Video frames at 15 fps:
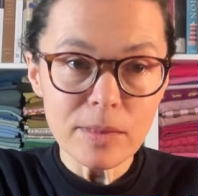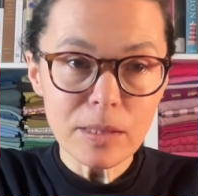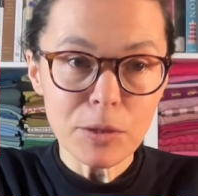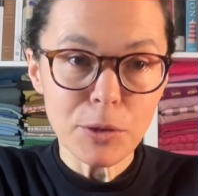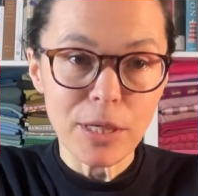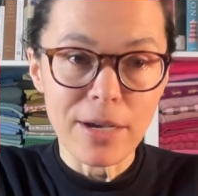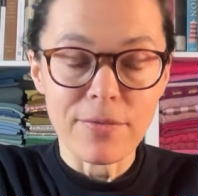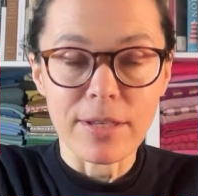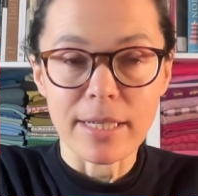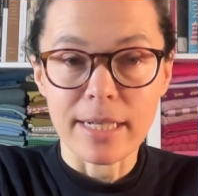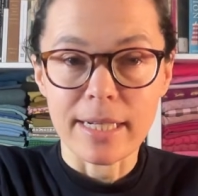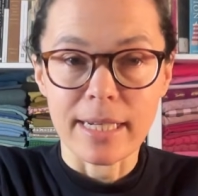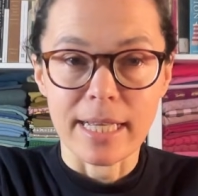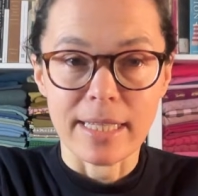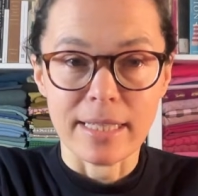you have like a
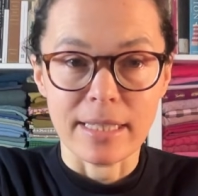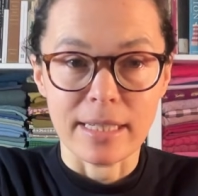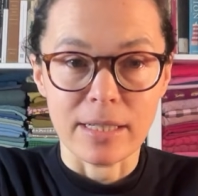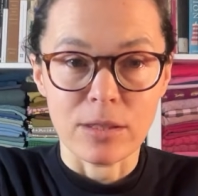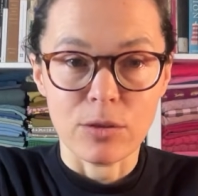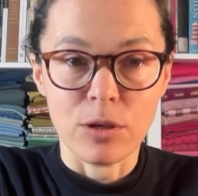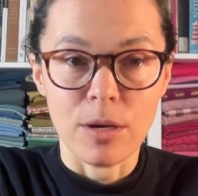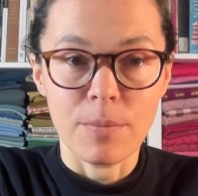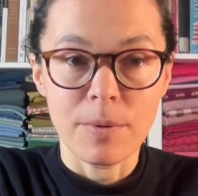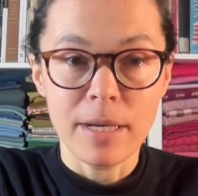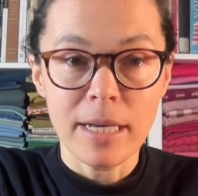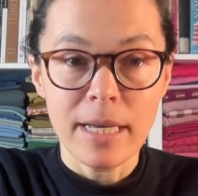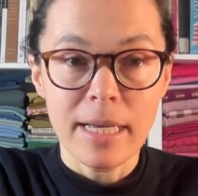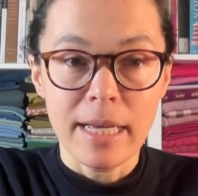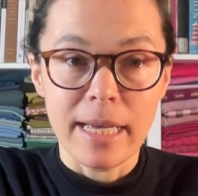classic top
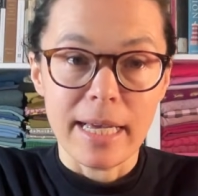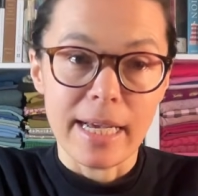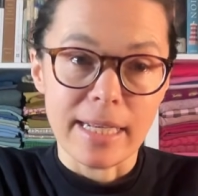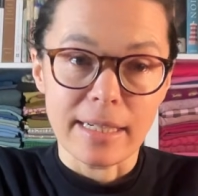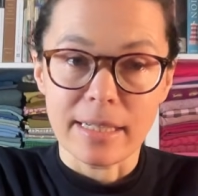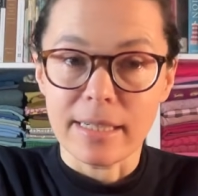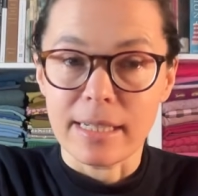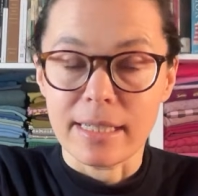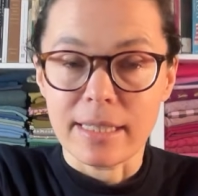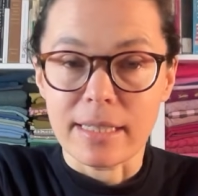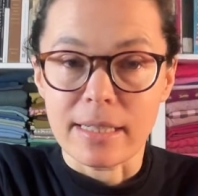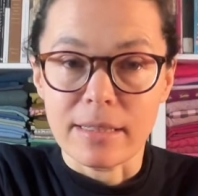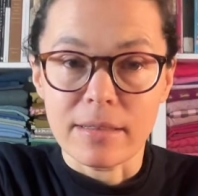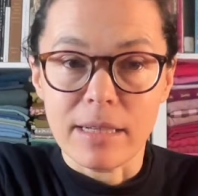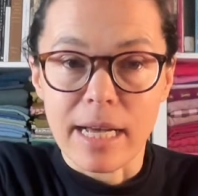and a
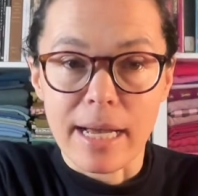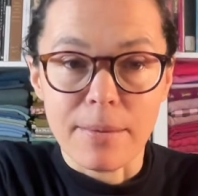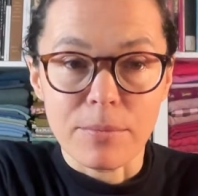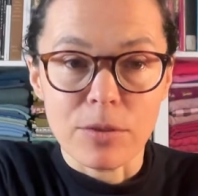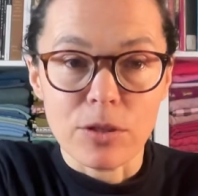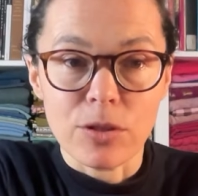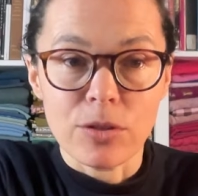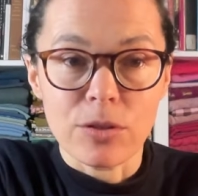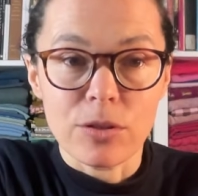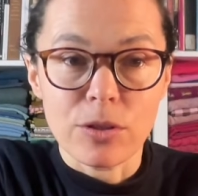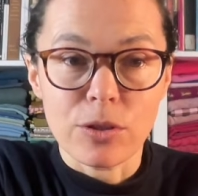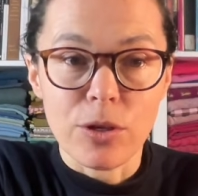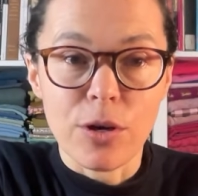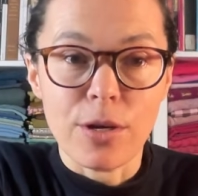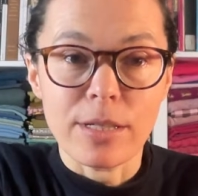classic
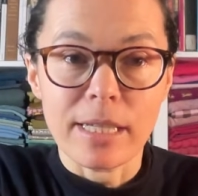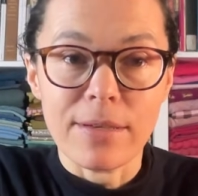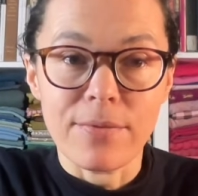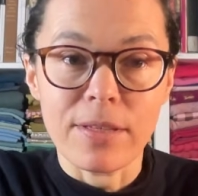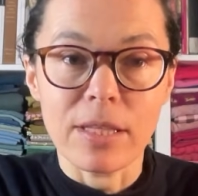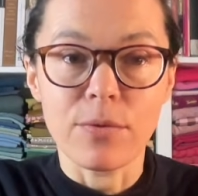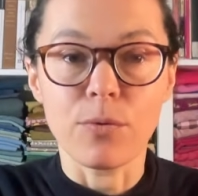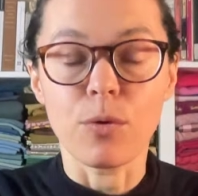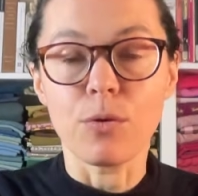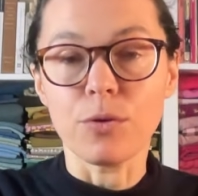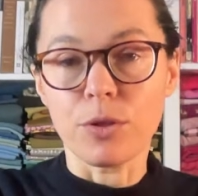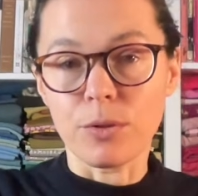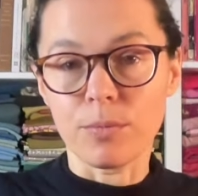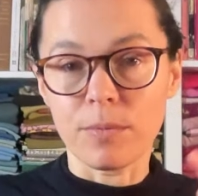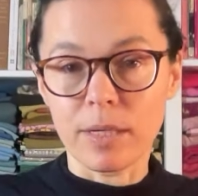skirt, and then the
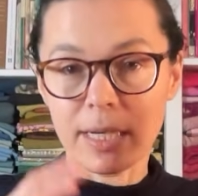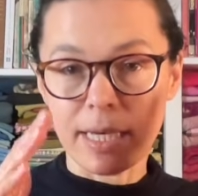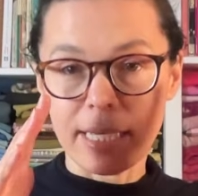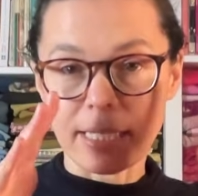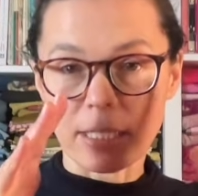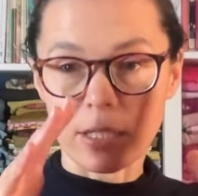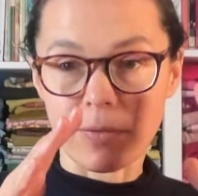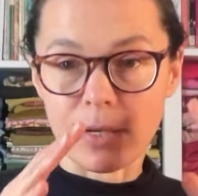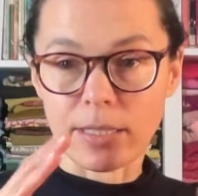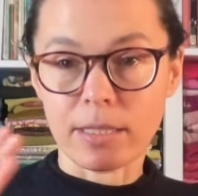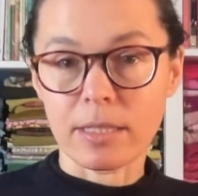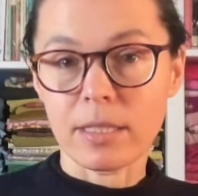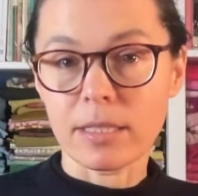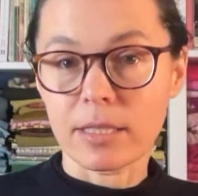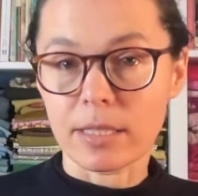volume is quite
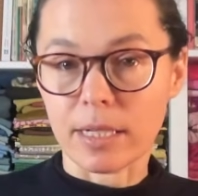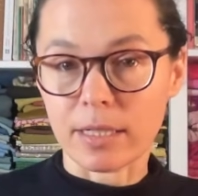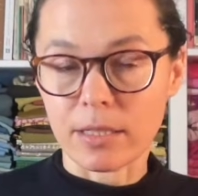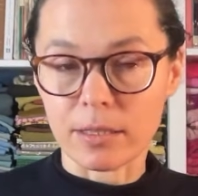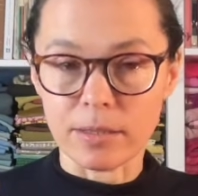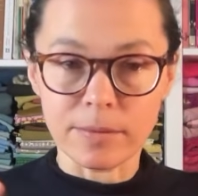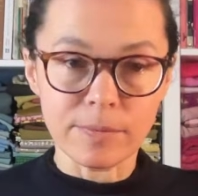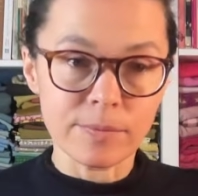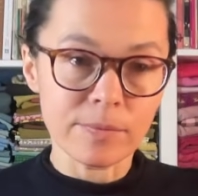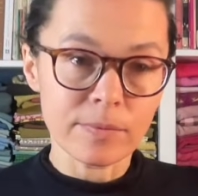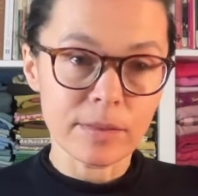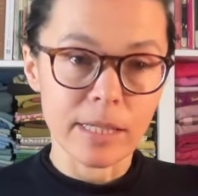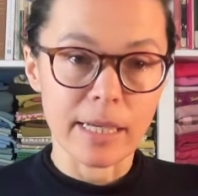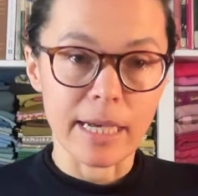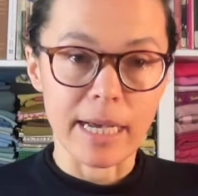subtle.
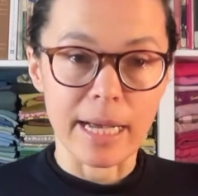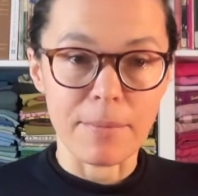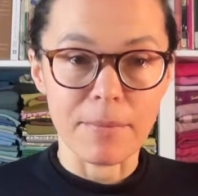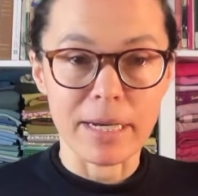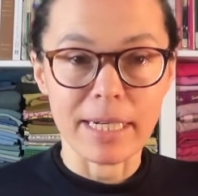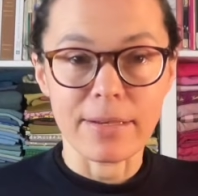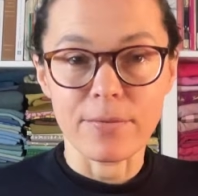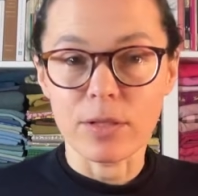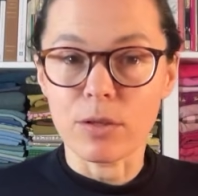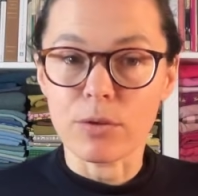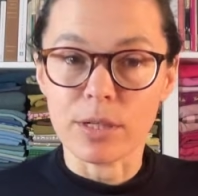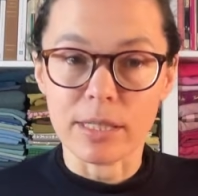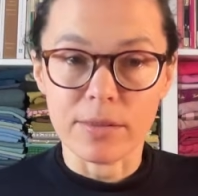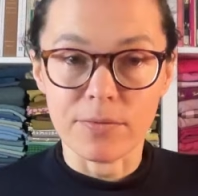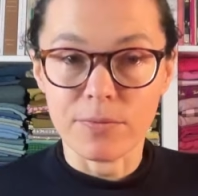And I will
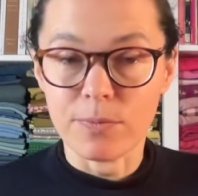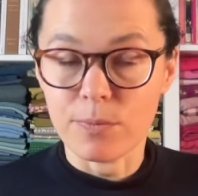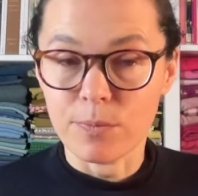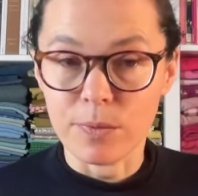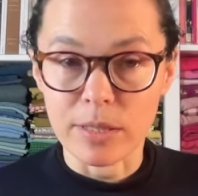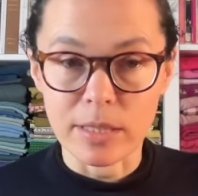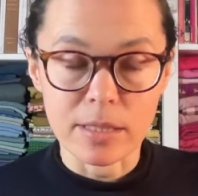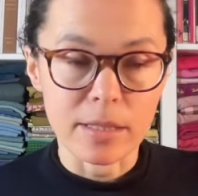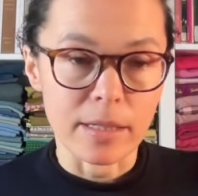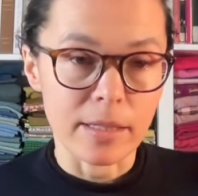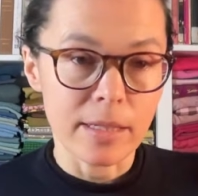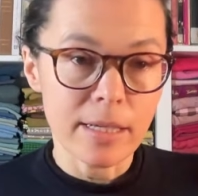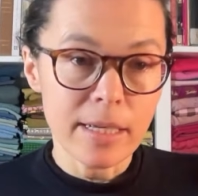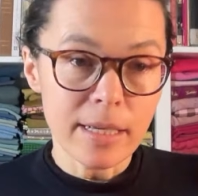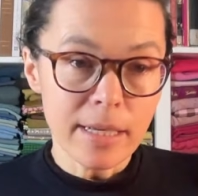look at this
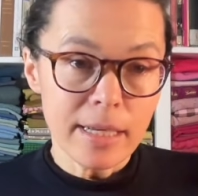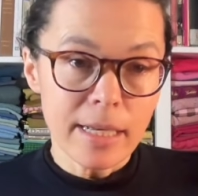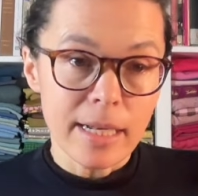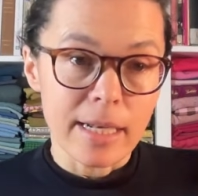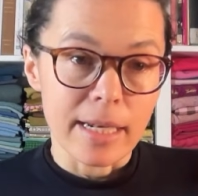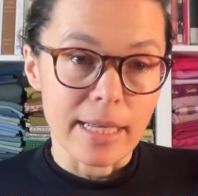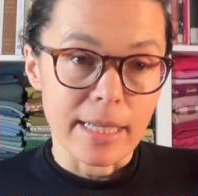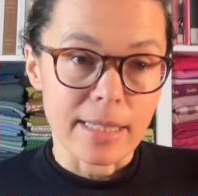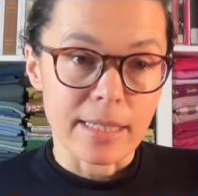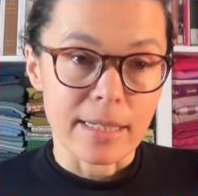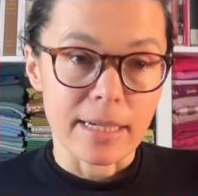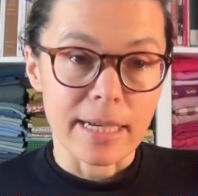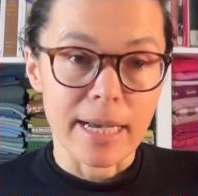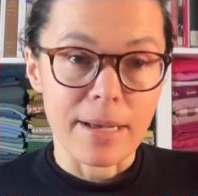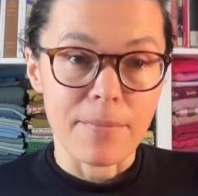style later.
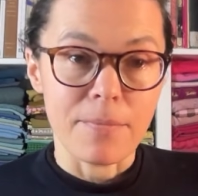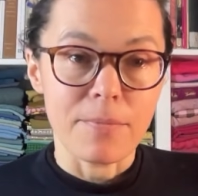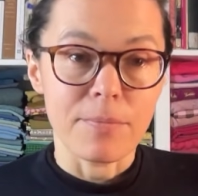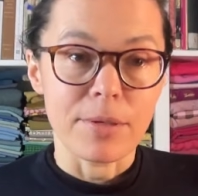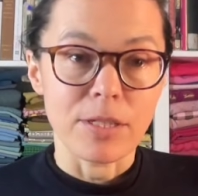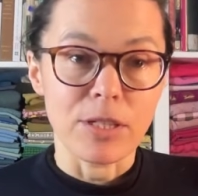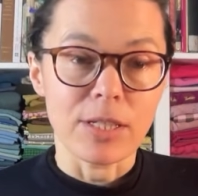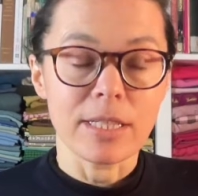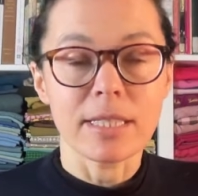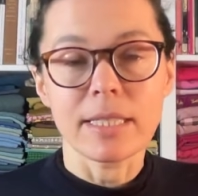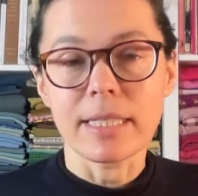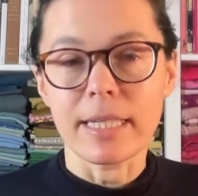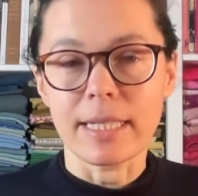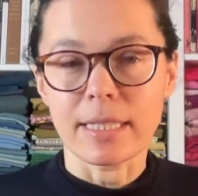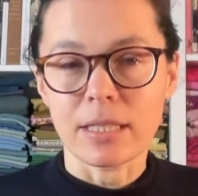But you can
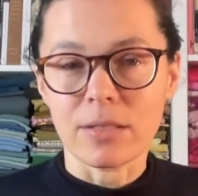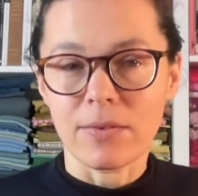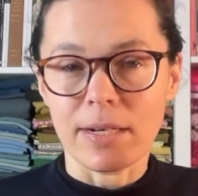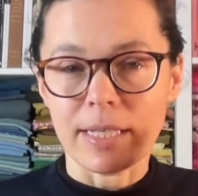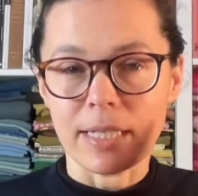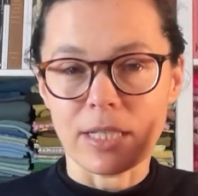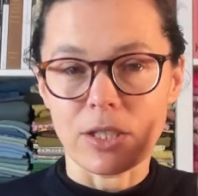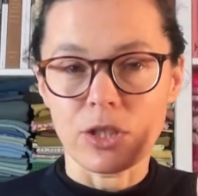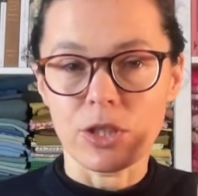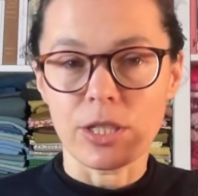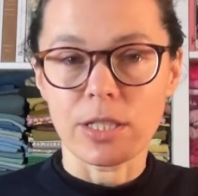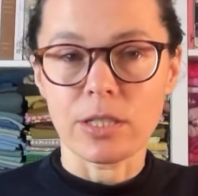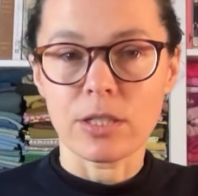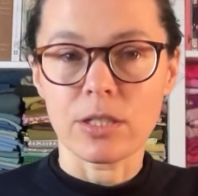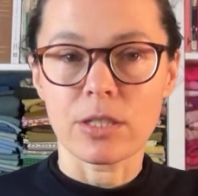see it's quite a
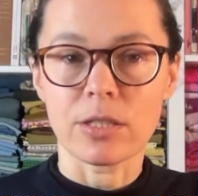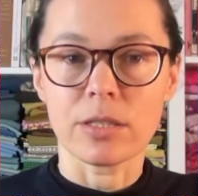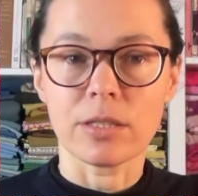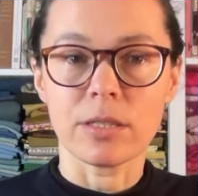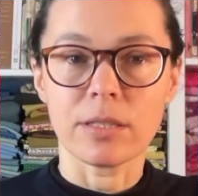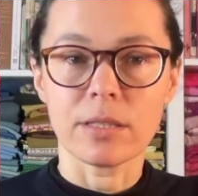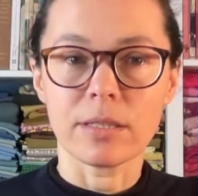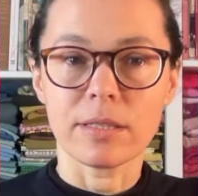gentle,